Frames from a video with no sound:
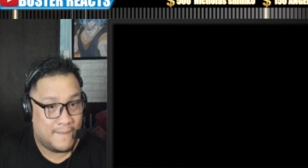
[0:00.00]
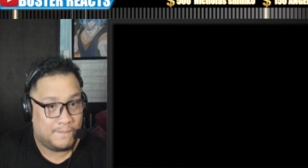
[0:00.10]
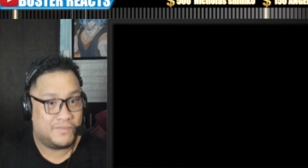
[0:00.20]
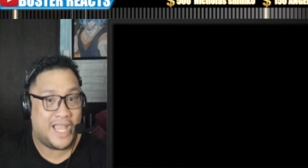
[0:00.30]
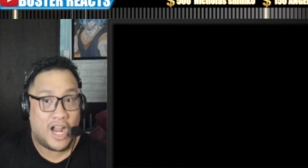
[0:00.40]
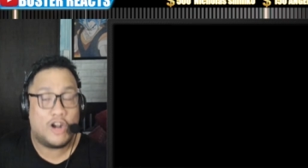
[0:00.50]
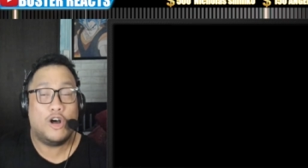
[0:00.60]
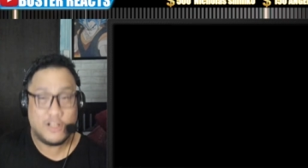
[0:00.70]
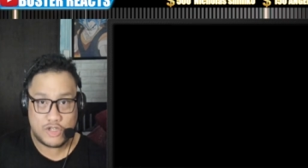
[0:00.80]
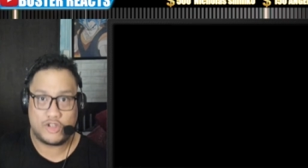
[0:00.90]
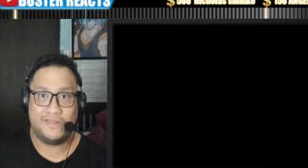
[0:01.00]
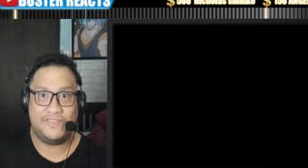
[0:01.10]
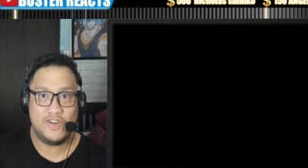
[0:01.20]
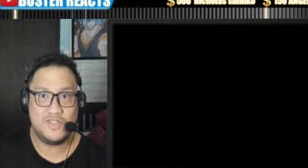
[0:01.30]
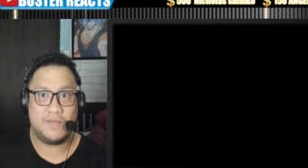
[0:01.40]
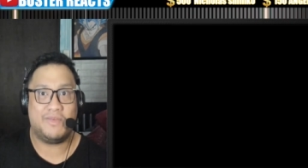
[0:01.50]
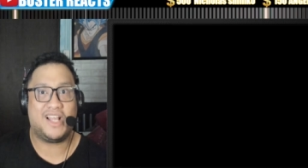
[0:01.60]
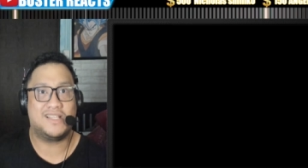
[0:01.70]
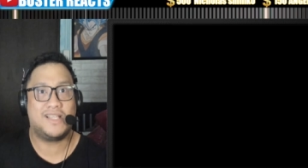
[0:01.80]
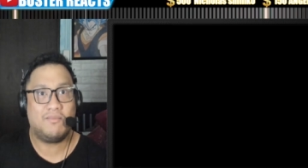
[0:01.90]
they are also confusing
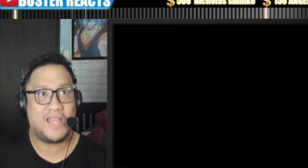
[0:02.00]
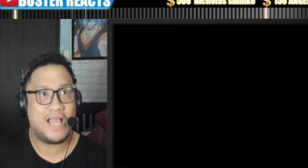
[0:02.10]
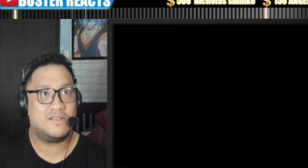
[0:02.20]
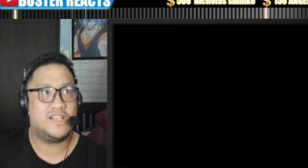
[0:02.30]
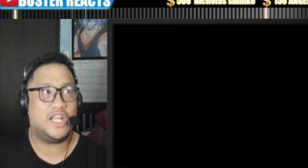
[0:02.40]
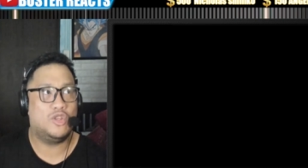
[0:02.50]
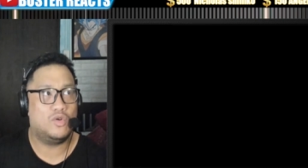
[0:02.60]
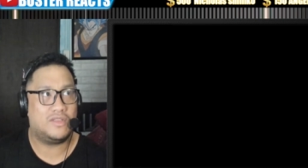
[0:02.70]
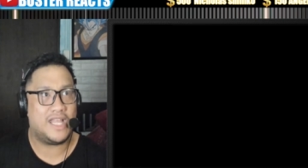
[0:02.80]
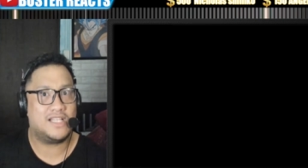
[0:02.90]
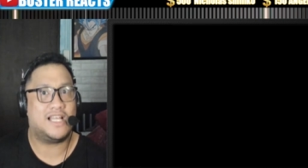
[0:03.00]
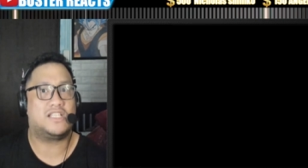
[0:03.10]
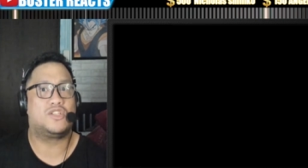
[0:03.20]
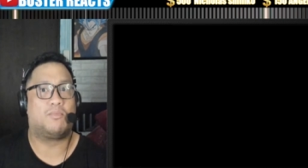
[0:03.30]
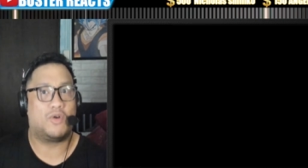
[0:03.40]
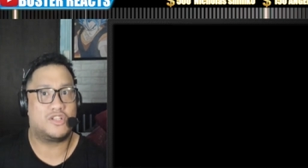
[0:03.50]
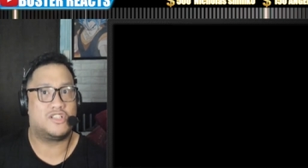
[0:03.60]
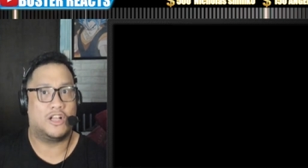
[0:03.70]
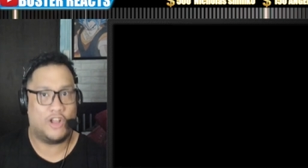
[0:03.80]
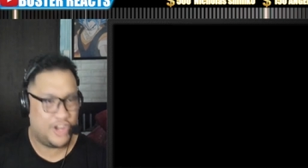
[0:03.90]
because sometimes they do things that supports
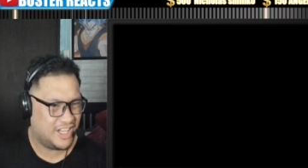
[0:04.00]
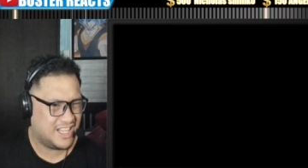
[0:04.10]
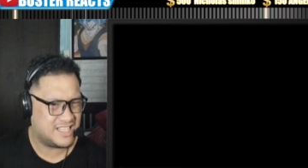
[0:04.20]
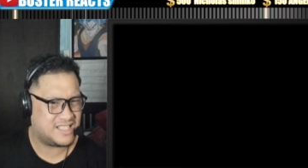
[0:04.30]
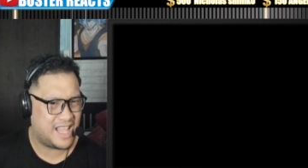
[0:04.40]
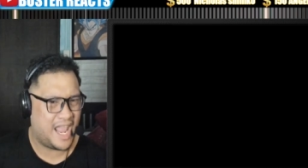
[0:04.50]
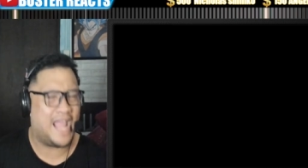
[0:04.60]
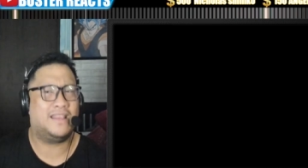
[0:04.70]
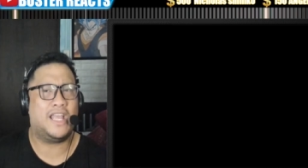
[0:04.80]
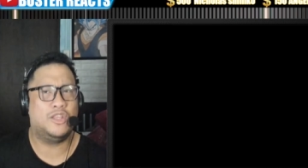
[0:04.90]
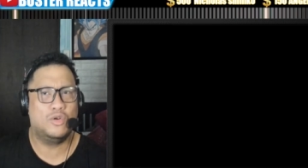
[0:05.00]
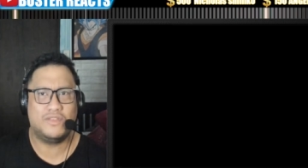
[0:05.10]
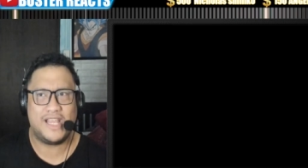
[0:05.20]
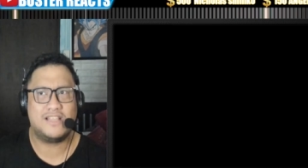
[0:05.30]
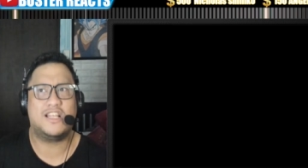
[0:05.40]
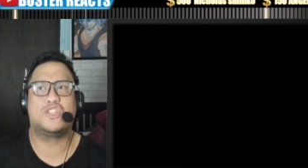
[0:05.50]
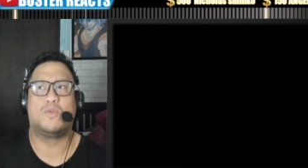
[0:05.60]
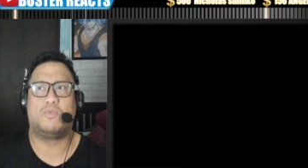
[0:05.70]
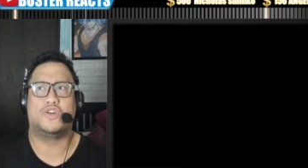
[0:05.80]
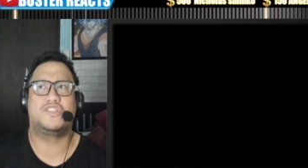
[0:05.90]
the loyalist and they do things that
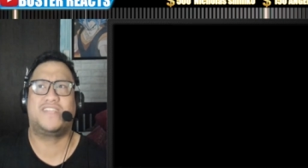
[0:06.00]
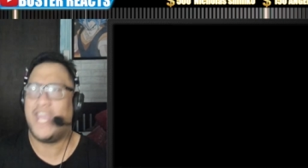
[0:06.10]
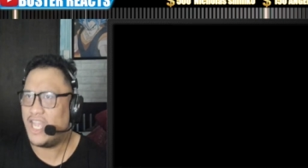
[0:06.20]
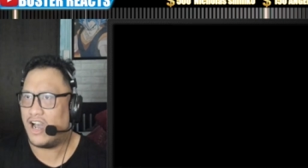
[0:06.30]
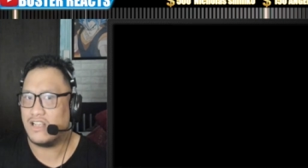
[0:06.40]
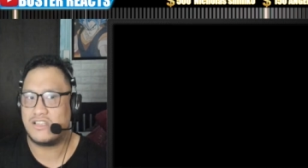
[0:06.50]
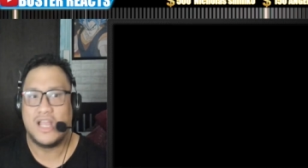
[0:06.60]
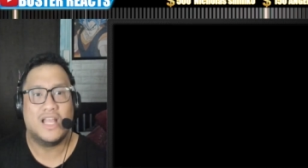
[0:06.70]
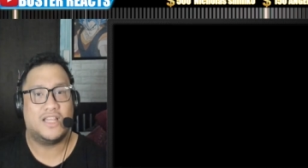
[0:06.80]
supports chaos.